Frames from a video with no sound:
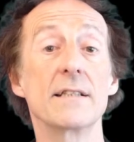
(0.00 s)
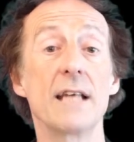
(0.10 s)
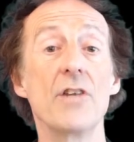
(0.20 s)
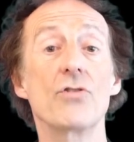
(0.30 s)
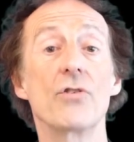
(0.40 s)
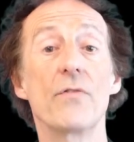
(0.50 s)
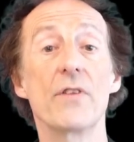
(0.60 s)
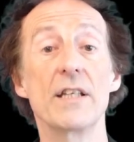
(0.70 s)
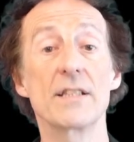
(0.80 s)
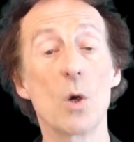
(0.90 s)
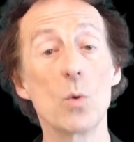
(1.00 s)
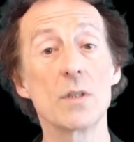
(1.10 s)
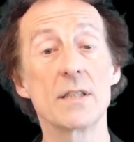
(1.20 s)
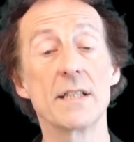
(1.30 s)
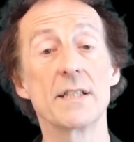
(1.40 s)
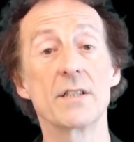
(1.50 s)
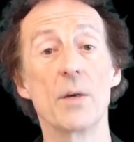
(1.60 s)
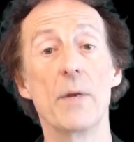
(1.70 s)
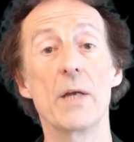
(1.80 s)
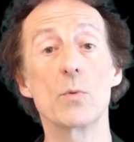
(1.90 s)
the centre of the solar
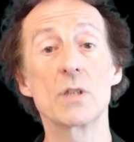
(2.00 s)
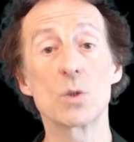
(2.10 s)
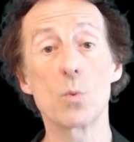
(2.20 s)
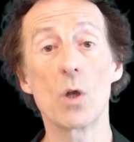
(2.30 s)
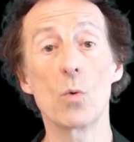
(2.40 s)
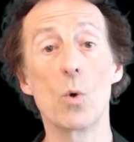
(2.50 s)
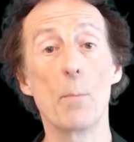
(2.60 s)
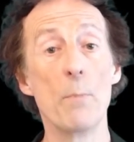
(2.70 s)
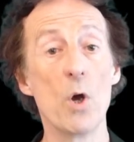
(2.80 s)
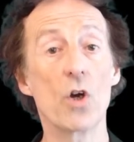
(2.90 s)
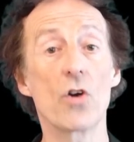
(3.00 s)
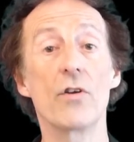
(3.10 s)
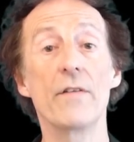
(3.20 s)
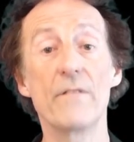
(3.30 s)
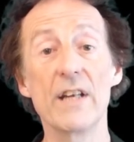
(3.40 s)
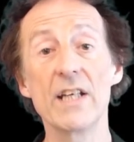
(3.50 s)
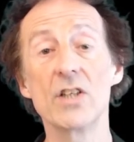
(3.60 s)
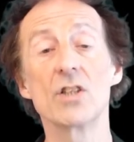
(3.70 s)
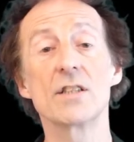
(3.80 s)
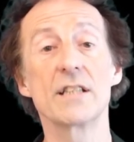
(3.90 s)
system, it would swallow up Mercury,
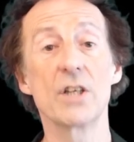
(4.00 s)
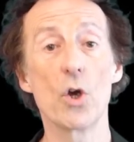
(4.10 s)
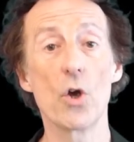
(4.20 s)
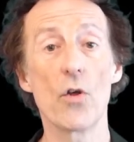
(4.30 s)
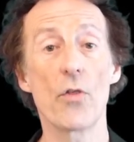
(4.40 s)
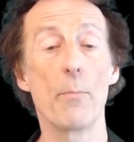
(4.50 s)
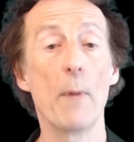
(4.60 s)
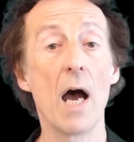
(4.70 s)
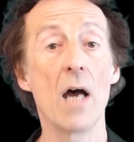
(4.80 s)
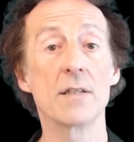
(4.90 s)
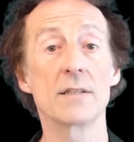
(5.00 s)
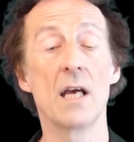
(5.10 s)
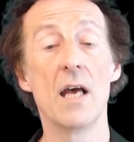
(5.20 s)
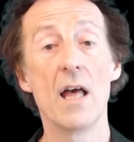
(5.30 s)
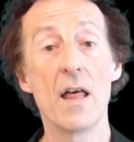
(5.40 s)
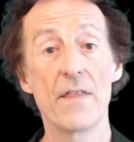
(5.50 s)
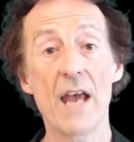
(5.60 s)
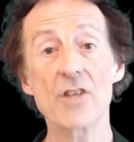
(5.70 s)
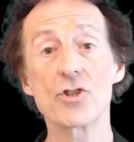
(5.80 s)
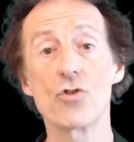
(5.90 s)
Venus, the Earth, Mars, the
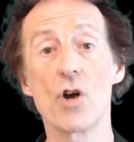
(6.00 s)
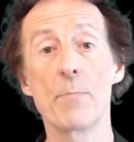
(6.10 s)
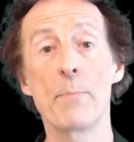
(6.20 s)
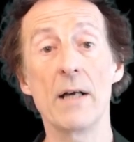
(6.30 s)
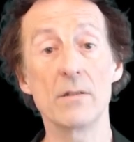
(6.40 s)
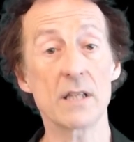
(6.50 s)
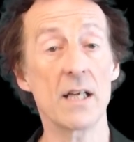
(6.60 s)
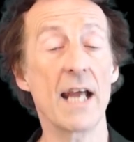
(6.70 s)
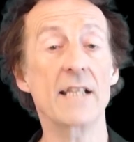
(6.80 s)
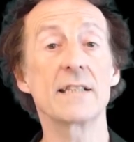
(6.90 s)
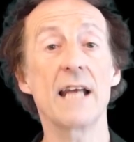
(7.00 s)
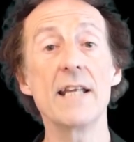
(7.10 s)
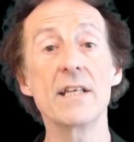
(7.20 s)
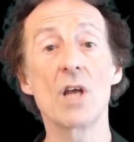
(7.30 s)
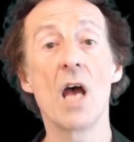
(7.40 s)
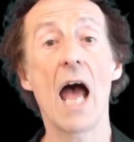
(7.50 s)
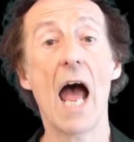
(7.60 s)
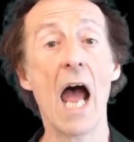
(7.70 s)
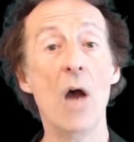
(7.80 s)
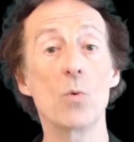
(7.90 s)
asteroid belt, and extend
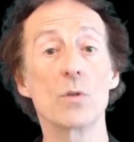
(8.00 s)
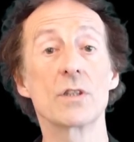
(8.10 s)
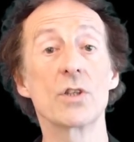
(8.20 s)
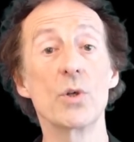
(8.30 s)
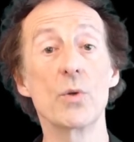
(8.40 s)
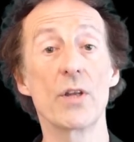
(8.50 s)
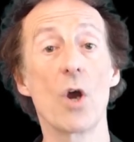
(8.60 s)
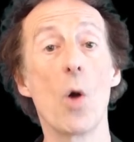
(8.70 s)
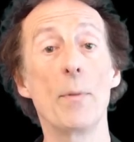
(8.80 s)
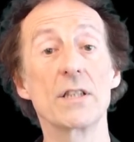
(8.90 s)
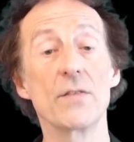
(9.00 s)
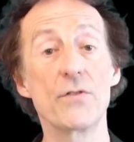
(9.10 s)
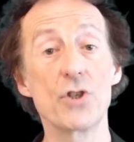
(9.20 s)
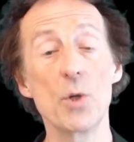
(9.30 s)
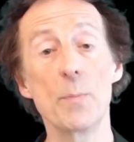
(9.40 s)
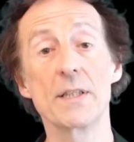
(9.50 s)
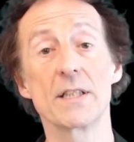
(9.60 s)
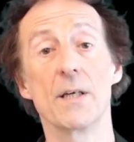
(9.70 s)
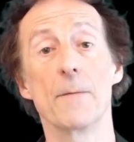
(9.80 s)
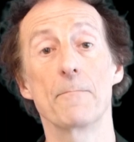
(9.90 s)
out to the orbit of
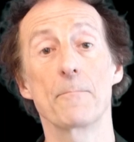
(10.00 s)
Jupiter.